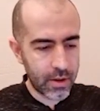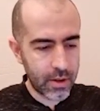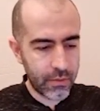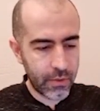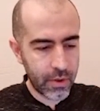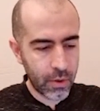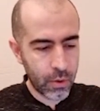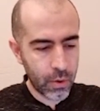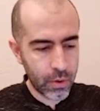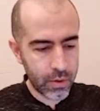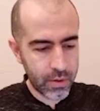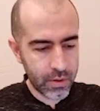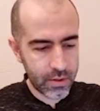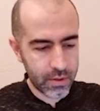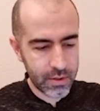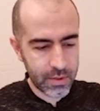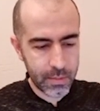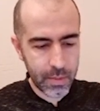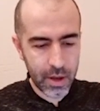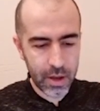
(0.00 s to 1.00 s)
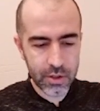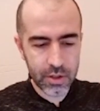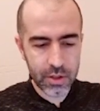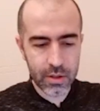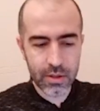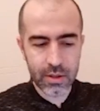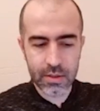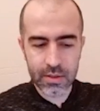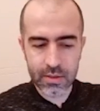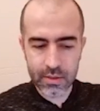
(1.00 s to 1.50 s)
If we go to this page,
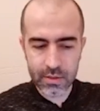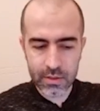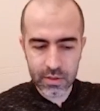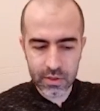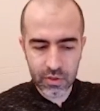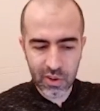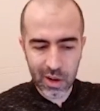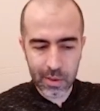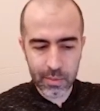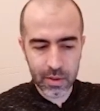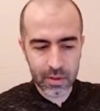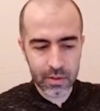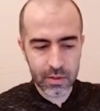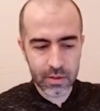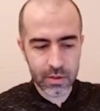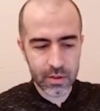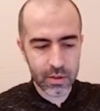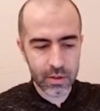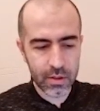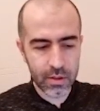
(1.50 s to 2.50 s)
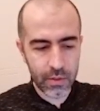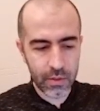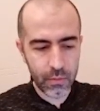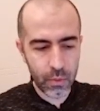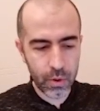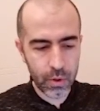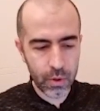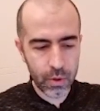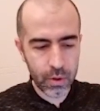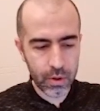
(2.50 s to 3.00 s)
it is describing the
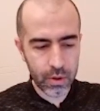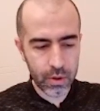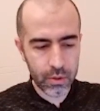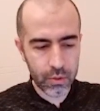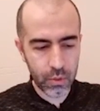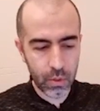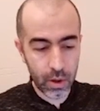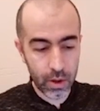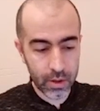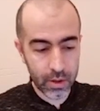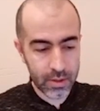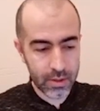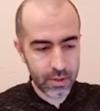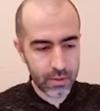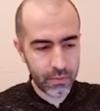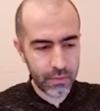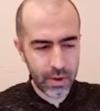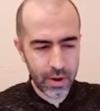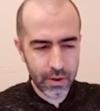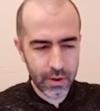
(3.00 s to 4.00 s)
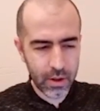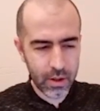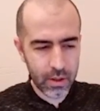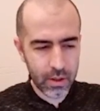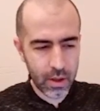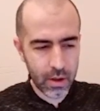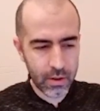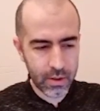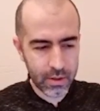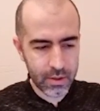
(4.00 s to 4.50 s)
network to us very
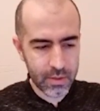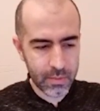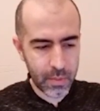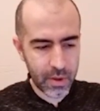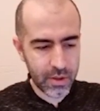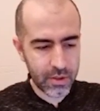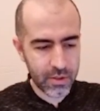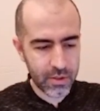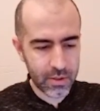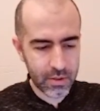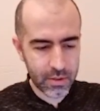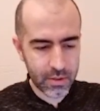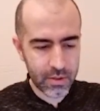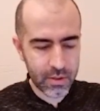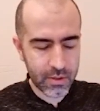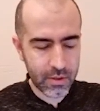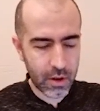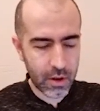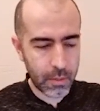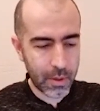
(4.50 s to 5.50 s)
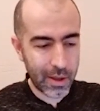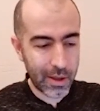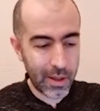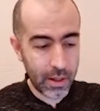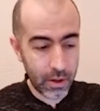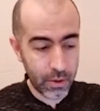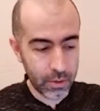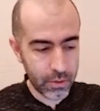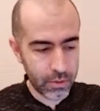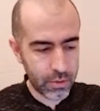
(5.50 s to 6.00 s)
clearly. This page is describing a
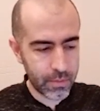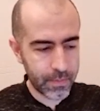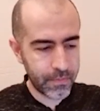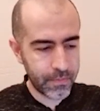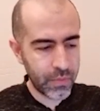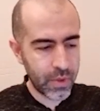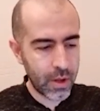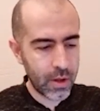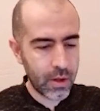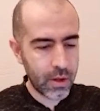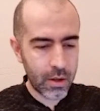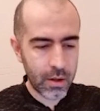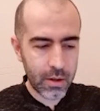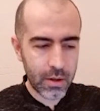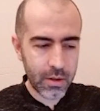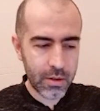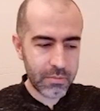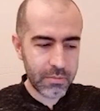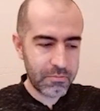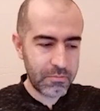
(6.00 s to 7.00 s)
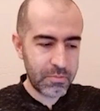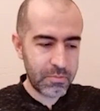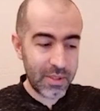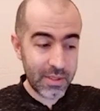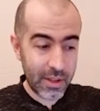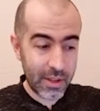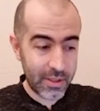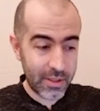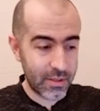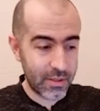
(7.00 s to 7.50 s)
lot
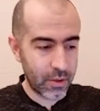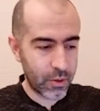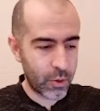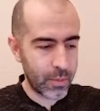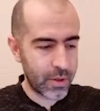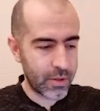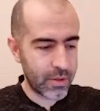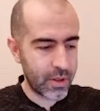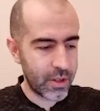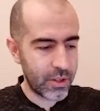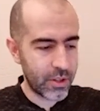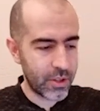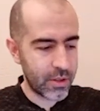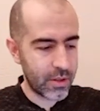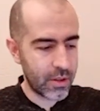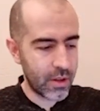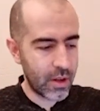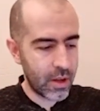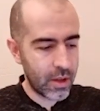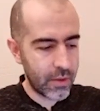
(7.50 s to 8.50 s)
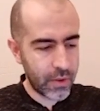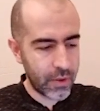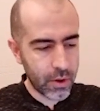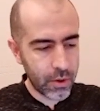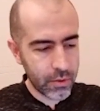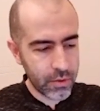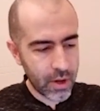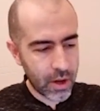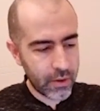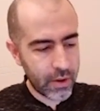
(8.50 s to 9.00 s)
besides the documentation. If we
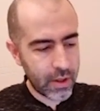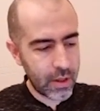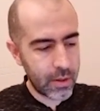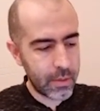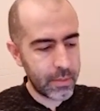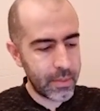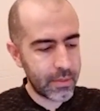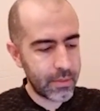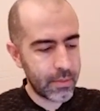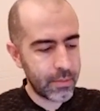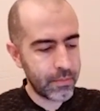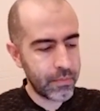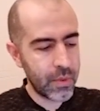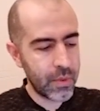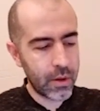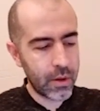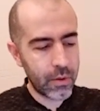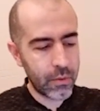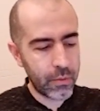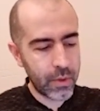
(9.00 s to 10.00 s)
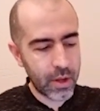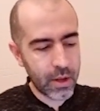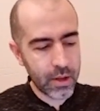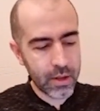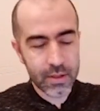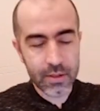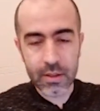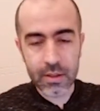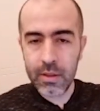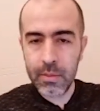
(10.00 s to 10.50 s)
go down a little bit, we're
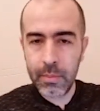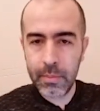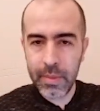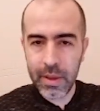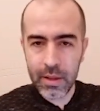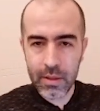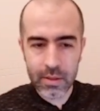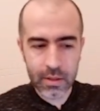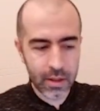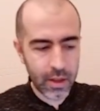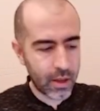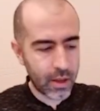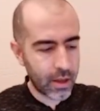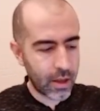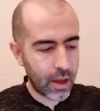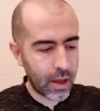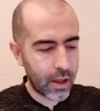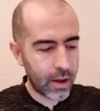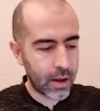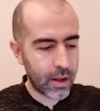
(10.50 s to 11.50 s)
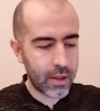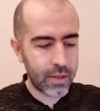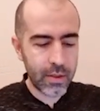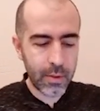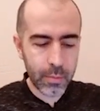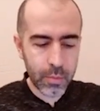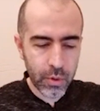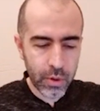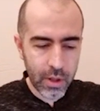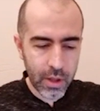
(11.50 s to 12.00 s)
gonna see the build link again and
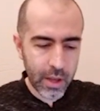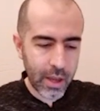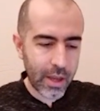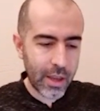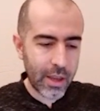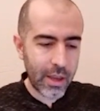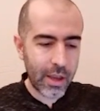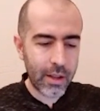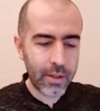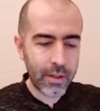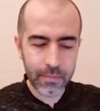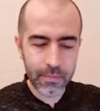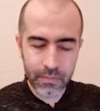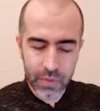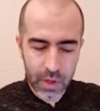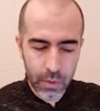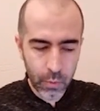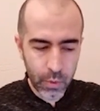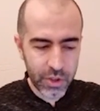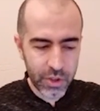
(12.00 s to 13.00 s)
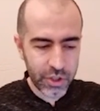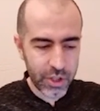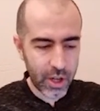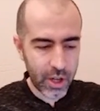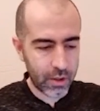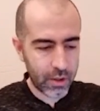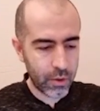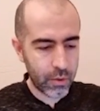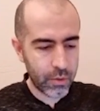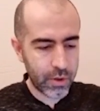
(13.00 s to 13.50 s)
deploy it again. We
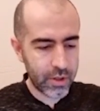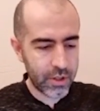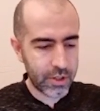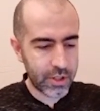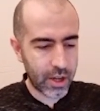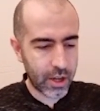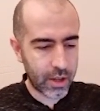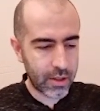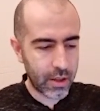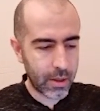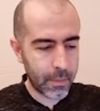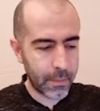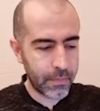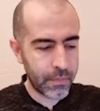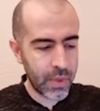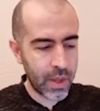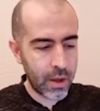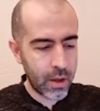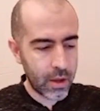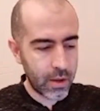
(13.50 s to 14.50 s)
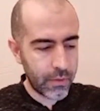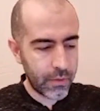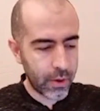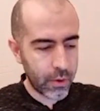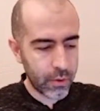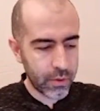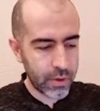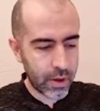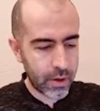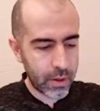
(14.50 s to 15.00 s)
already checked them. If we
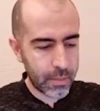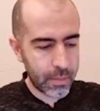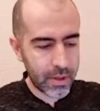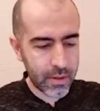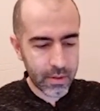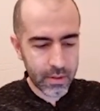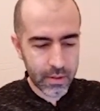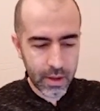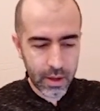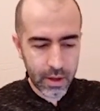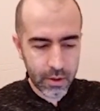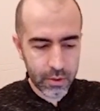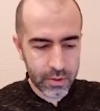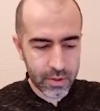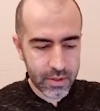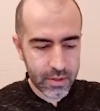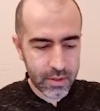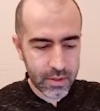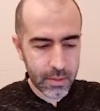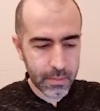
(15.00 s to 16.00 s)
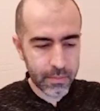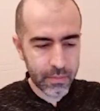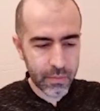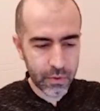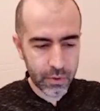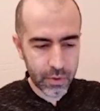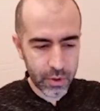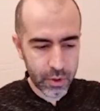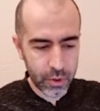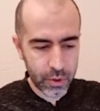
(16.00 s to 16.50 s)
go down a bit, ecosystem,
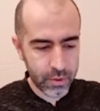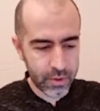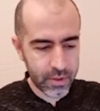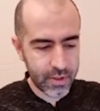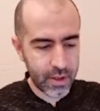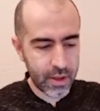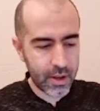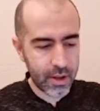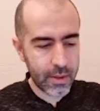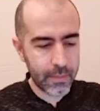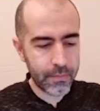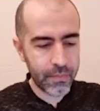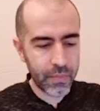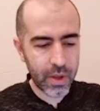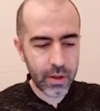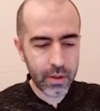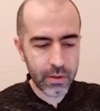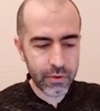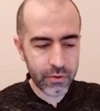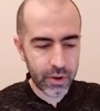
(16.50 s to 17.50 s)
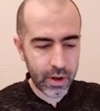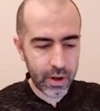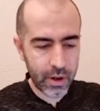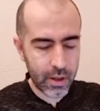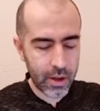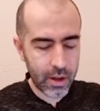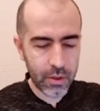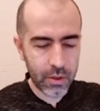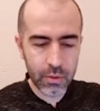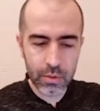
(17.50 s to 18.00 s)
use TIA and run a
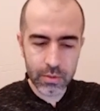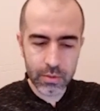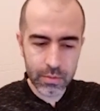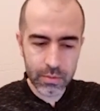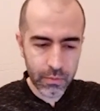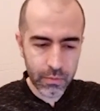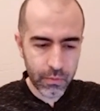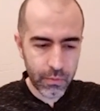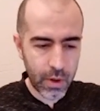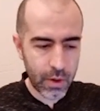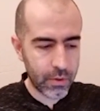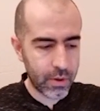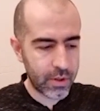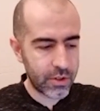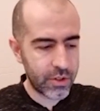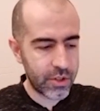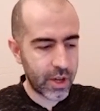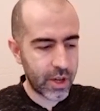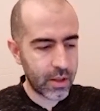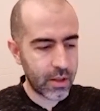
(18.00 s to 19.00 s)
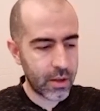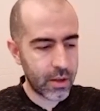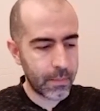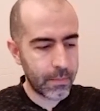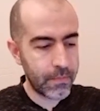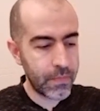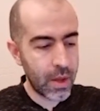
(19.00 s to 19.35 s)
light node. We already checked them.